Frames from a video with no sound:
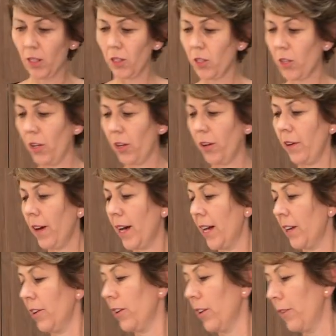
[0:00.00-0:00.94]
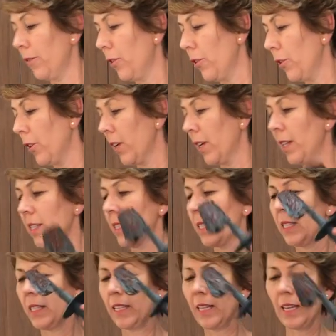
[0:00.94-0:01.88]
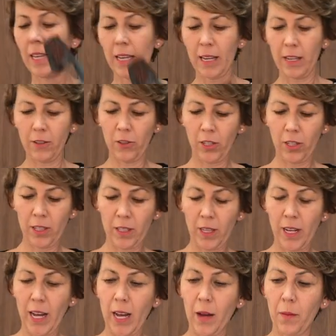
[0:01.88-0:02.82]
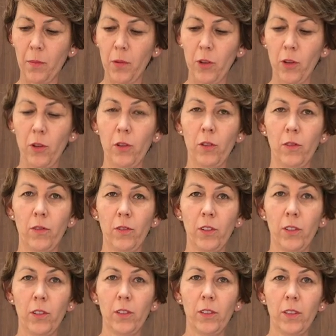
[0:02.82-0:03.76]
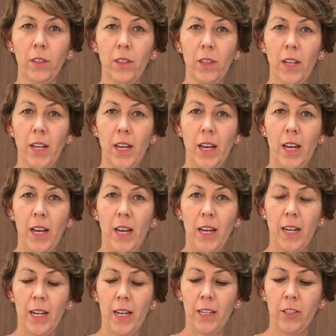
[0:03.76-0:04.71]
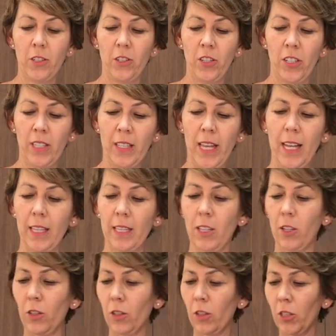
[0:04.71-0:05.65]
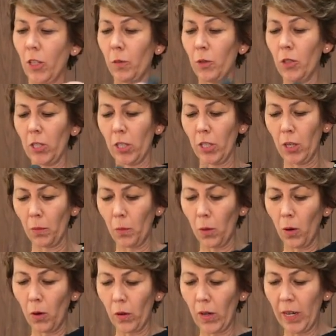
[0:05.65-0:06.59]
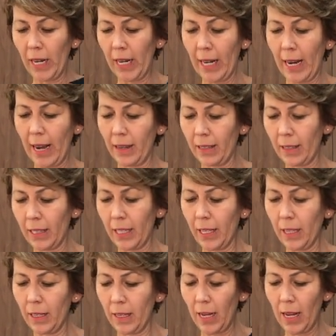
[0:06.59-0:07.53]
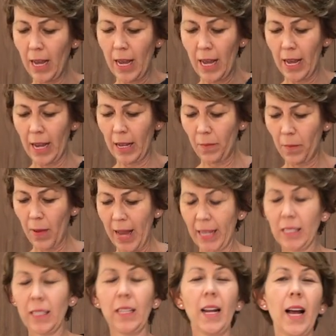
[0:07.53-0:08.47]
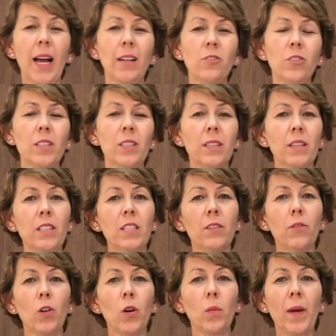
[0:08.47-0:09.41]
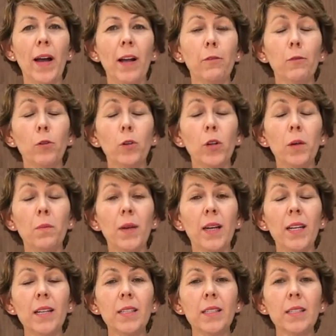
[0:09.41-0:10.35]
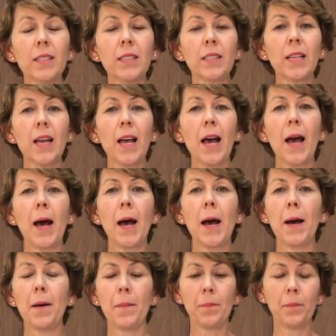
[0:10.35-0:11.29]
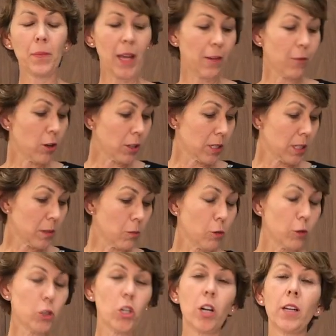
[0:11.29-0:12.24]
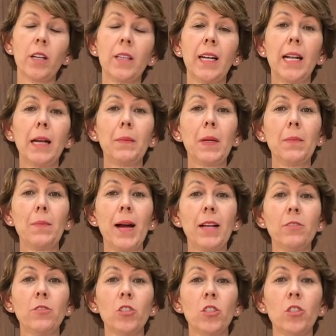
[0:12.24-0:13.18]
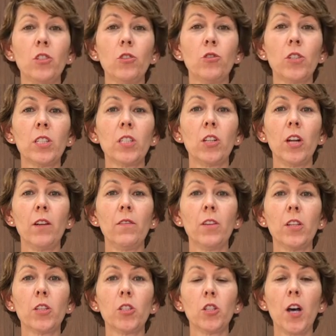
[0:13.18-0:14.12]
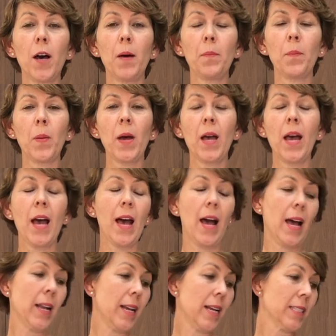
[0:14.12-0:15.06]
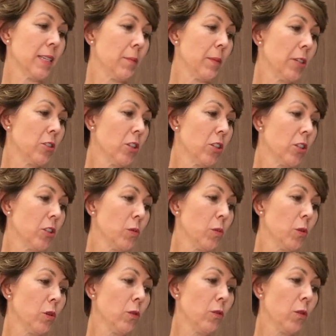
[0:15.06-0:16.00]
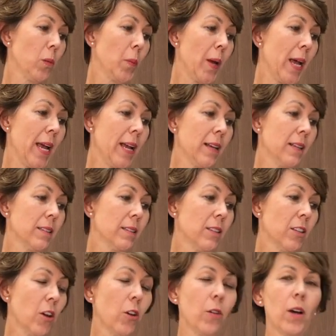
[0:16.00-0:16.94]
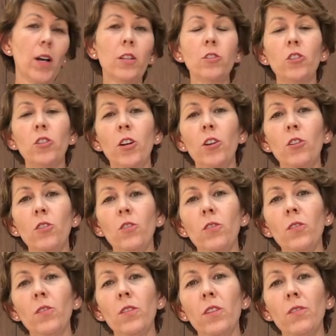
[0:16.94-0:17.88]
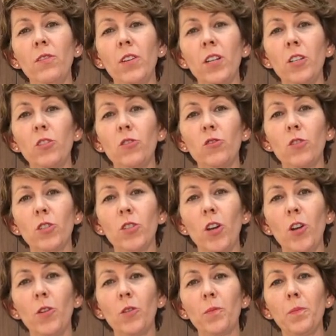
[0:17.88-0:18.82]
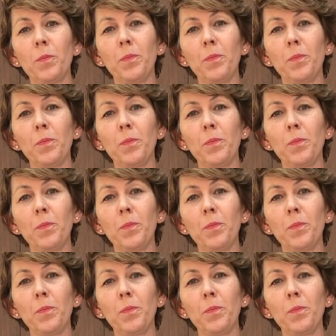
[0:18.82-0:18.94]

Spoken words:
So I don't know if you can see just how beautiful and unctuous that looks. So we're just going to pour it in our tin. It bakes at 160 for about 40 minutes. I've got some more chocolate that I'm going to melt just to drizzle over the top. And as I mentioned, those beautiful pears. So I'll show you the finished result.